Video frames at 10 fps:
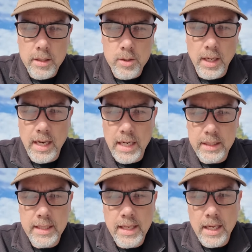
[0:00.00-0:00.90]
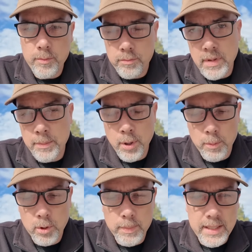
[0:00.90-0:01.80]
So I highlight that in
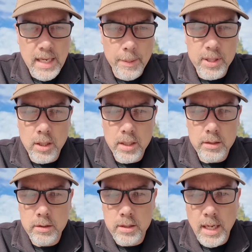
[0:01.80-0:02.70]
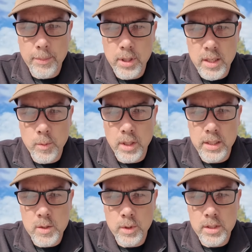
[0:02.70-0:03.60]
purple by tapping on it. Tap on any one
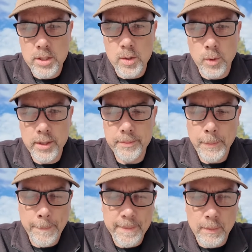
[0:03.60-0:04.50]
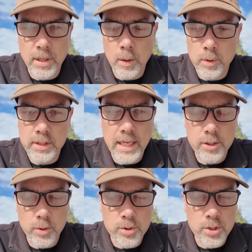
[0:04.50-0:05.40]
of these ones that you want, but I want
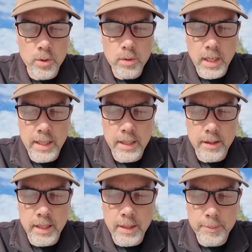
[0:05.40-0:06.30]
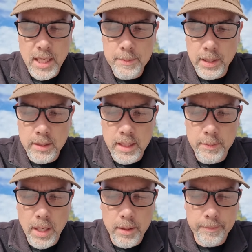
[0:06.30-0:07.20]
Ktoads 2 and I hit the play button at
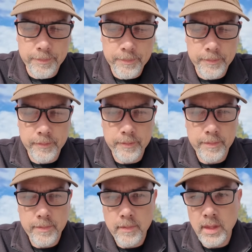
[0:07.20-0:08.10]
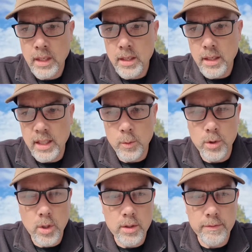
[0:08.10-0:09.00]
the bottom. And then
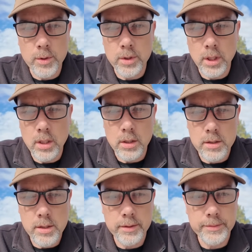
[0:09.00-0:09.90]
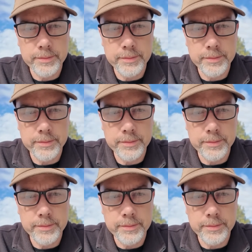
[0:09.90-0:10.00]
we'll go and view the logs.